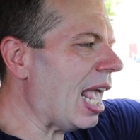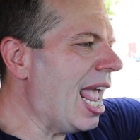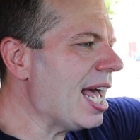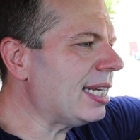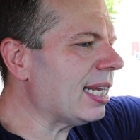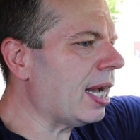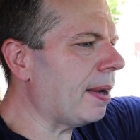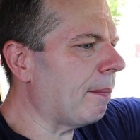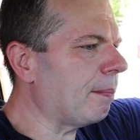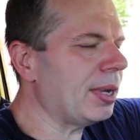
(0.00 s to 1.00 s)
And,
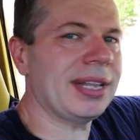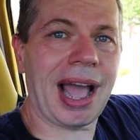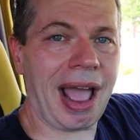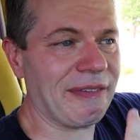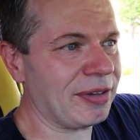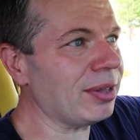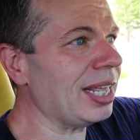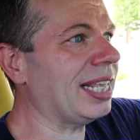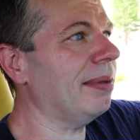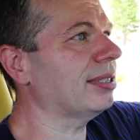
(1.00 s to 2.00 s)
um, but I, I felt
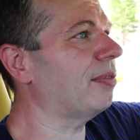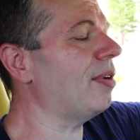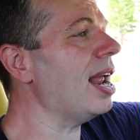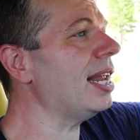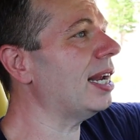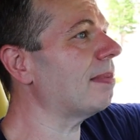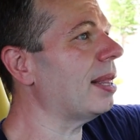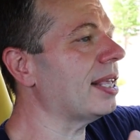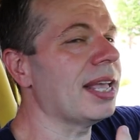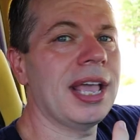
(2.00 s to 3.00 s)
like he was a friend and I'm
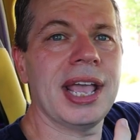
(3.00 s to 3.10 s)
like,